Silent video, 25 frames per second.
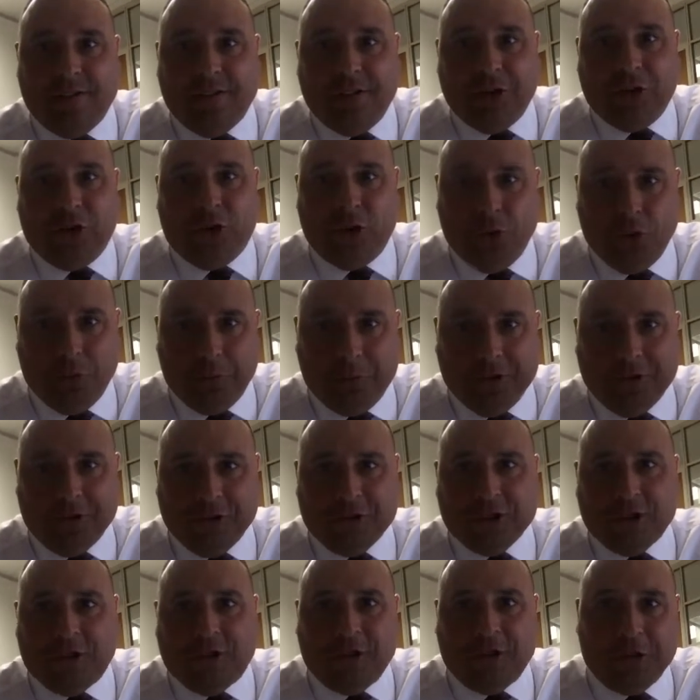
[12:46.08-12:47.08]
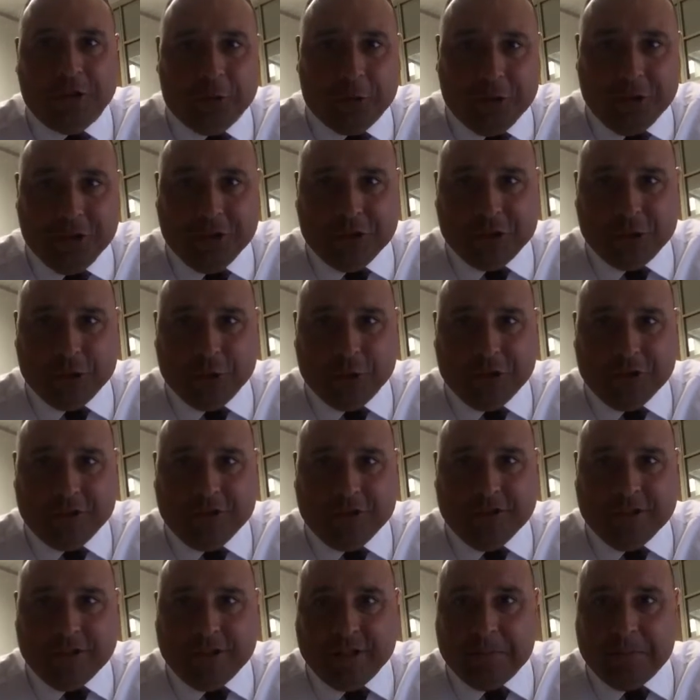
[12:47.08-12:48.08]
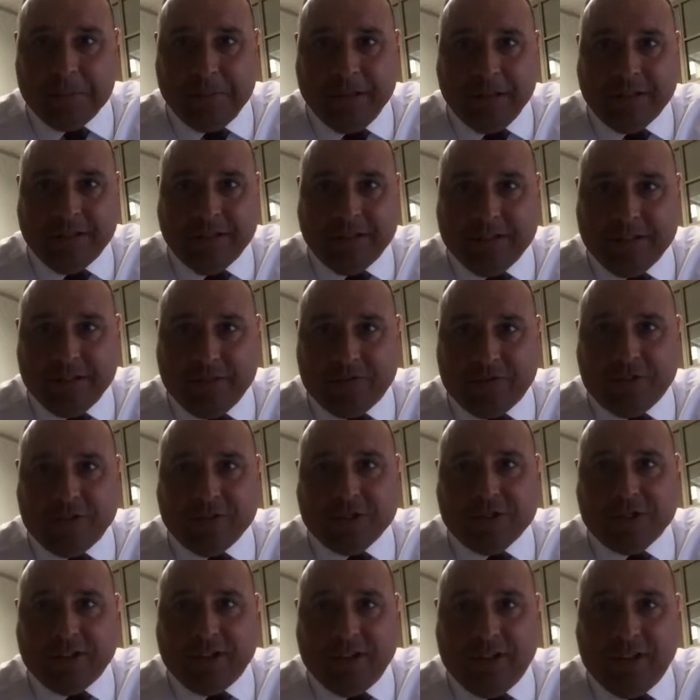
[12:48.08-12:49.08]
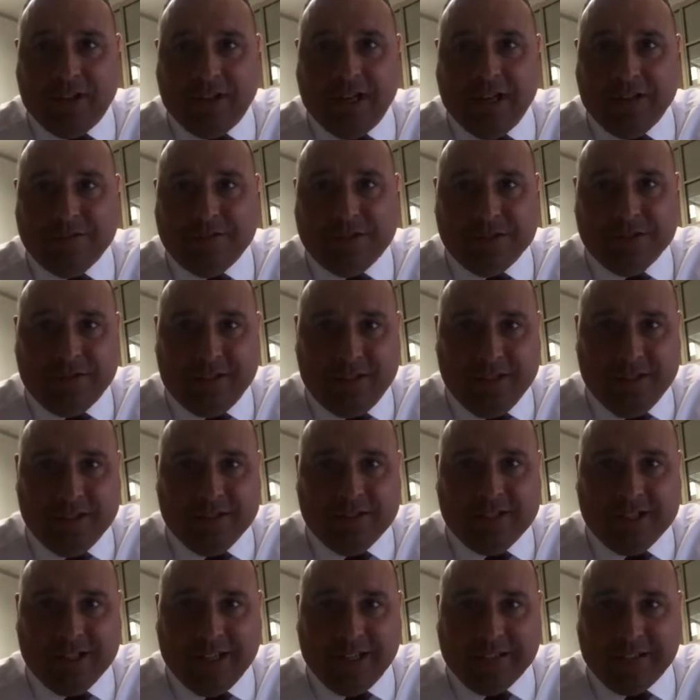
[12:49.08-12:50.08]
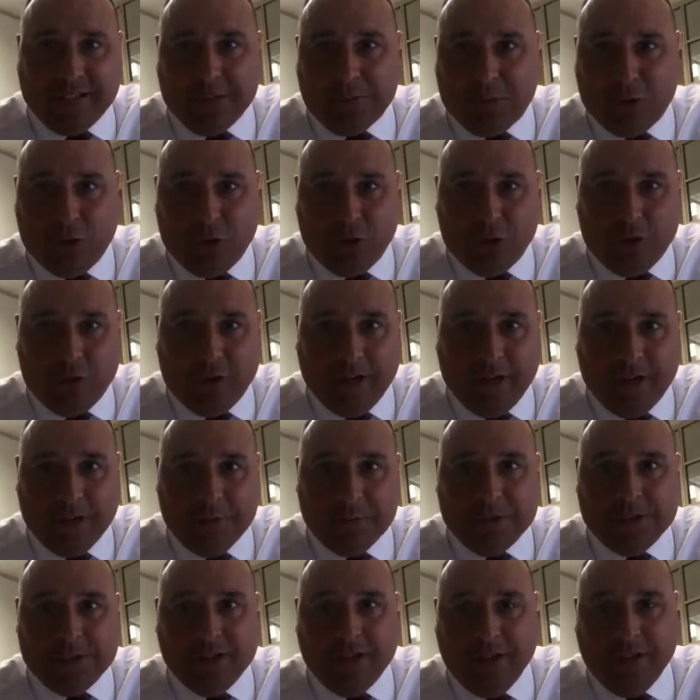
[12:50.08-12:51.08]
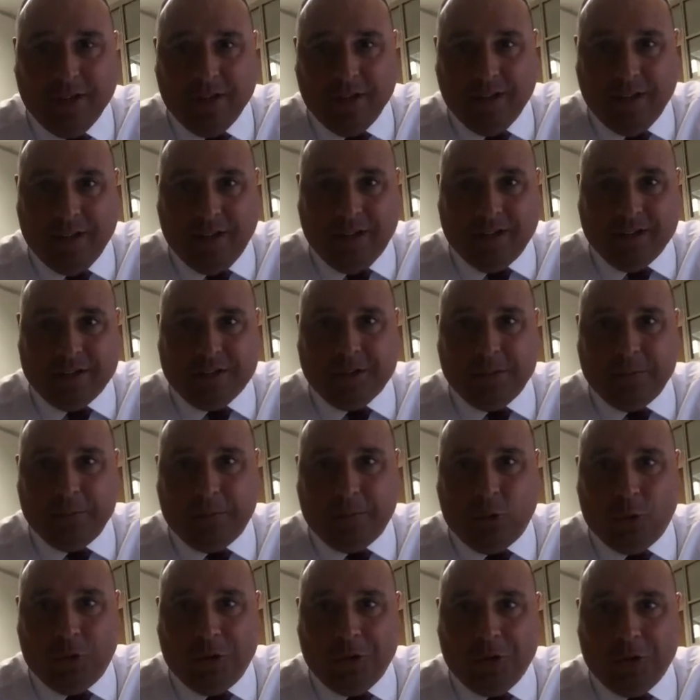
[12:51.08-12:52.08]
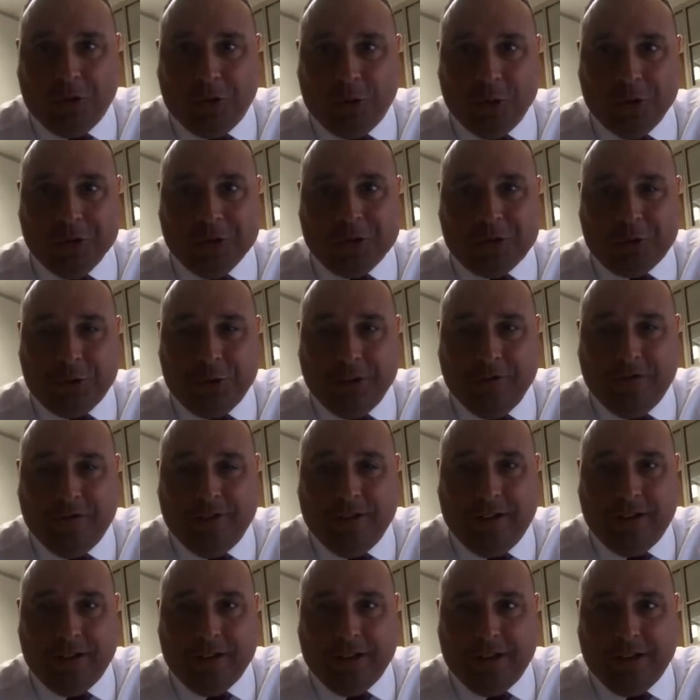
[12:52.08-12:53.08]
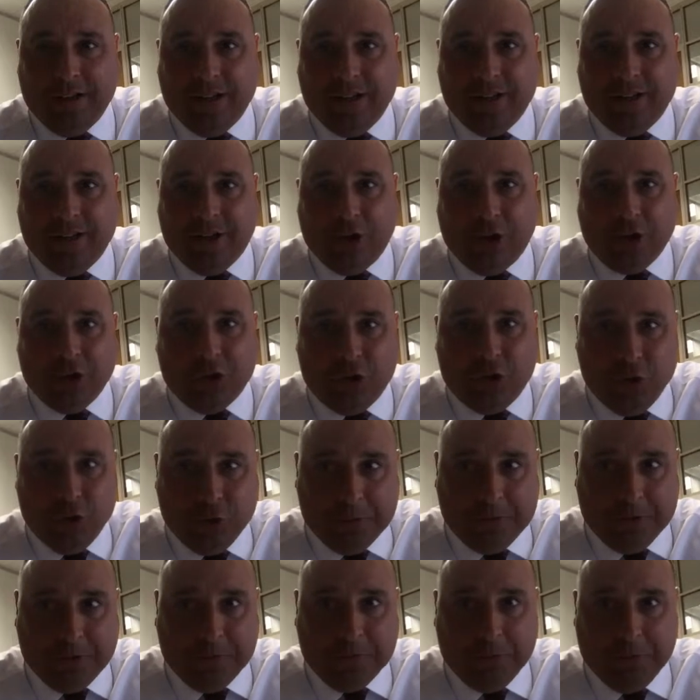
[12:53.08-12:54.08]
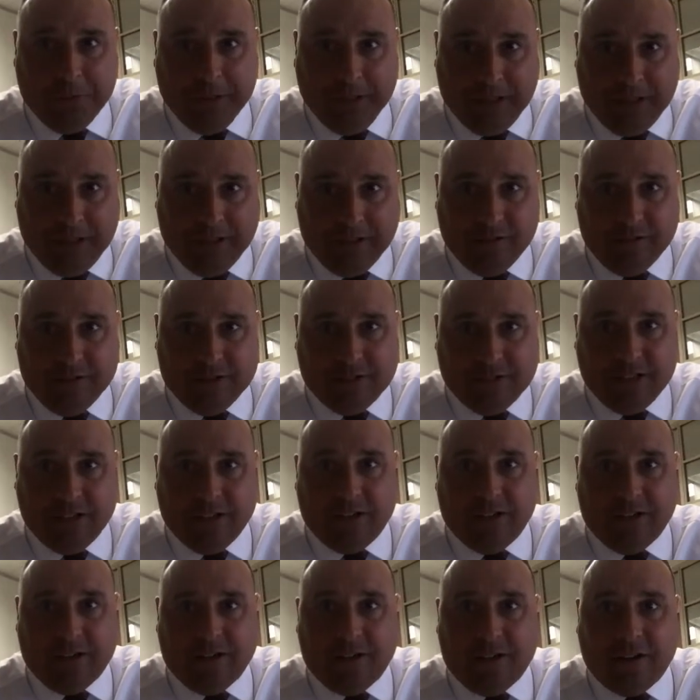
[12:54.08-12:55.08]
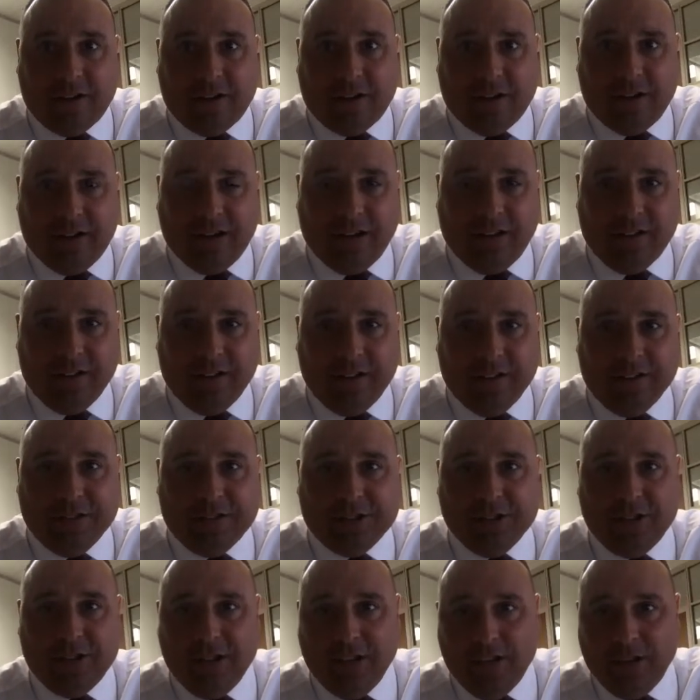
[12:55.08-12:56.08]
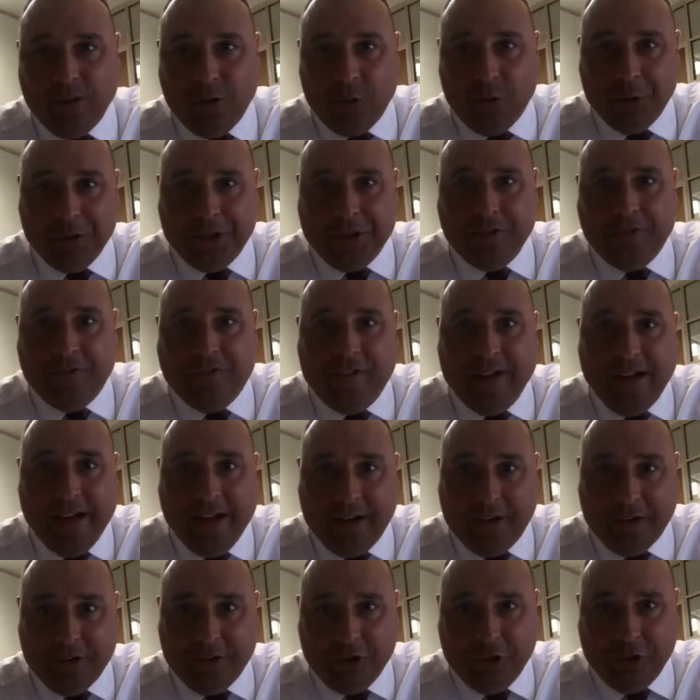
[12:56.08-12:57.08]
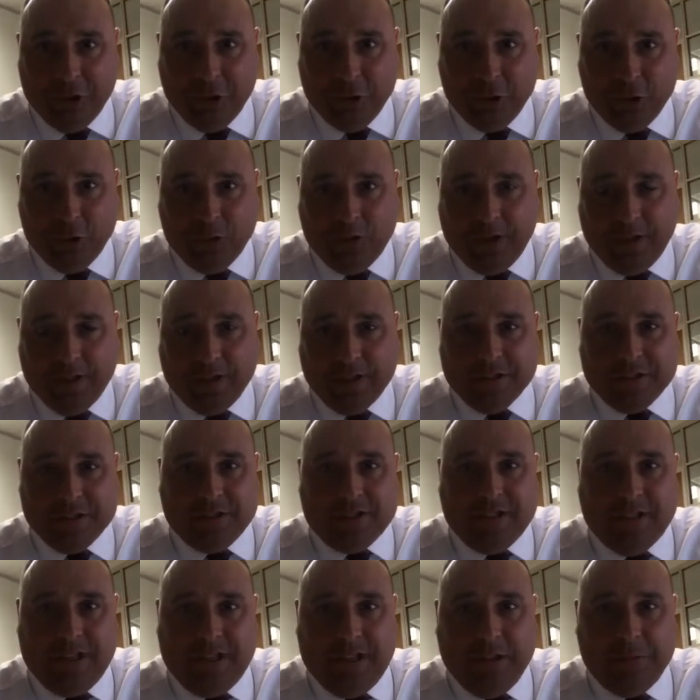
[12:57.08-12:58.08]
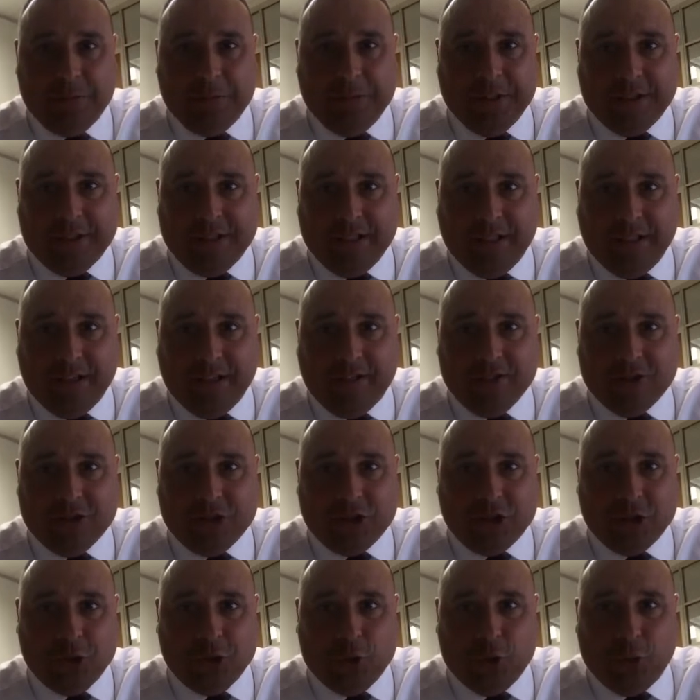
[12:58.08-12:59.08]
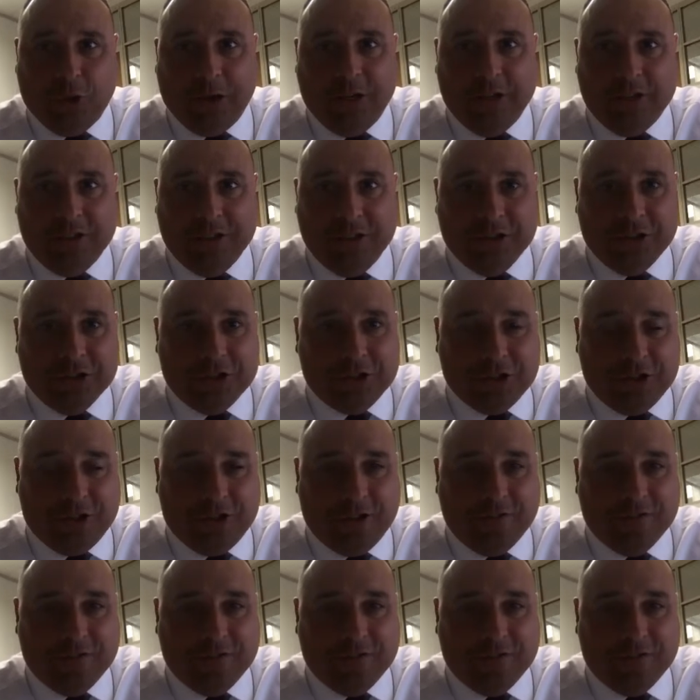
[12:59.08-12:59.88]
The humans are the resources that make the difference in the lives of kids, not the programs. And it's important to always treat our human beings and our colleagues with the value and esteem that they so greatly deserve.